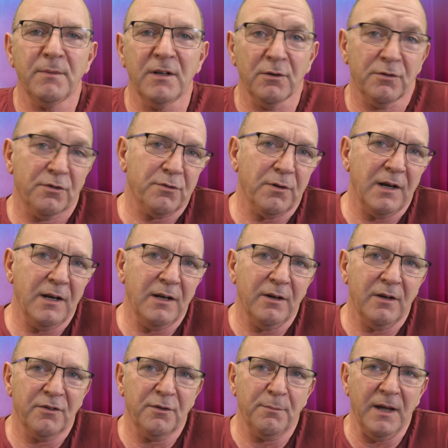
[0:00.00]
In Australia,
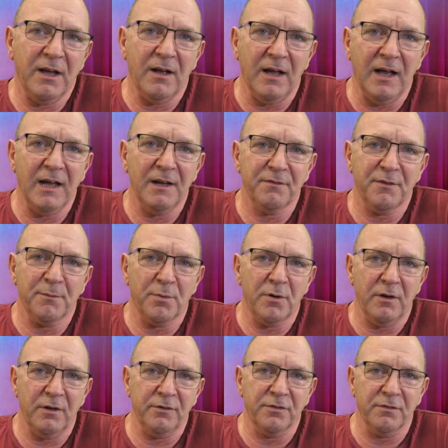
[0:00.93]
it's about half the
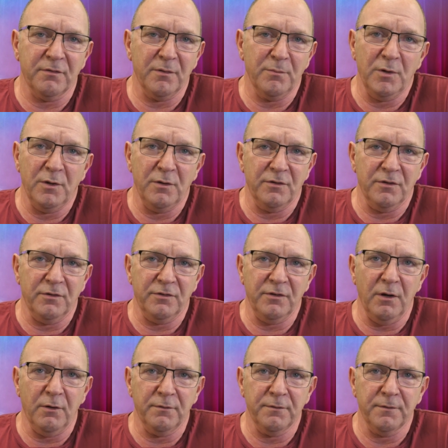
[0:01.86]
price of the Muse
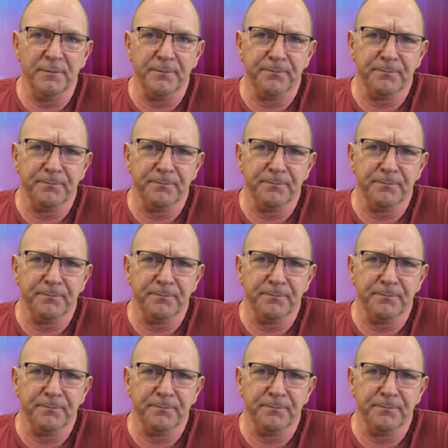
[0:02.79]
itself.